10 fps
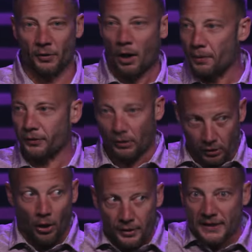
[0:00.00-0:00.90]
wrong with go,
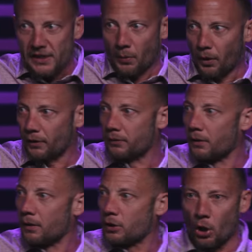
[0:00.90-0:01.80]
go to Disney World.
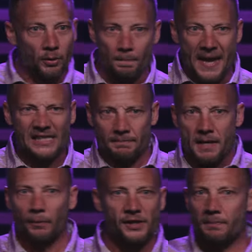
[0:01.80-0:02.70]
Go make some
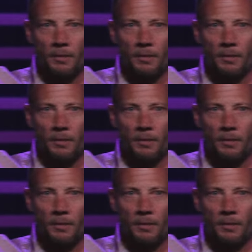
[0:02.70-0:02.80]
memories and